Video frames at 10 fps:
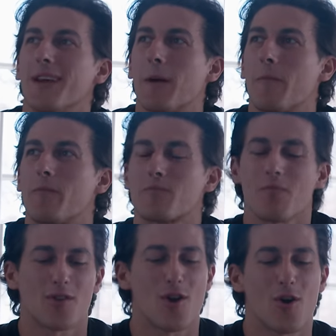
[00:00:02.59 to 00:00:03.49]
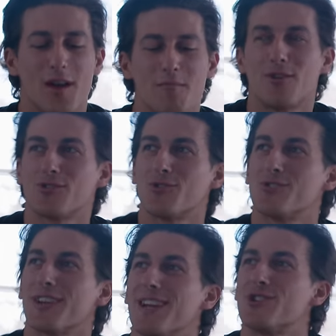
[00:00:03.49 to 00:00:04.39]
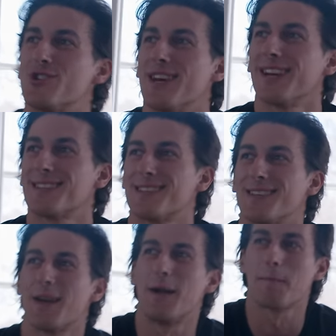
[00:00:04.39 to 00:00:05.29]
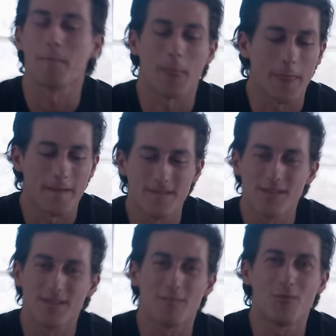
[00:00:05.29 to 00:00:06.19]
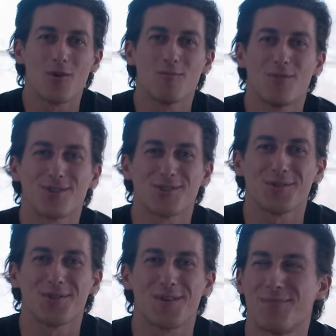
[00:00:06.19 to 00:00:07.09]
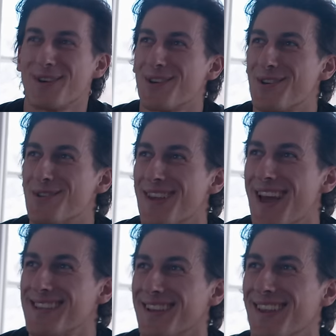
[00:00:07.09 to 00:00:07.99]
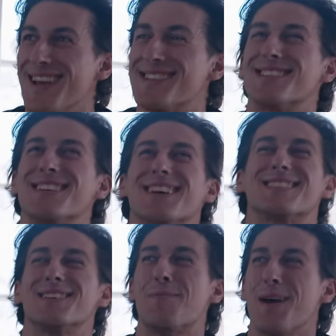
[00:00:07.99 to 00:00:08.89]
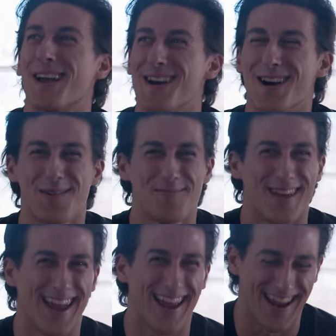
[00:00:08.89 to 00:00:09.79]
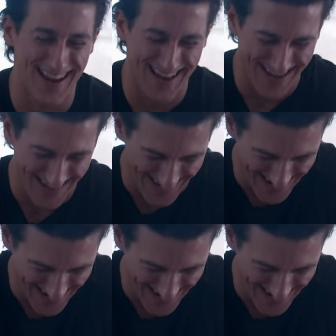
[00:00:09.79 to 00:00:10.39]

like, you know, I'll get muscles, I'll get chicks. The more muscular and bigger you get, the less chicks you pick up, man.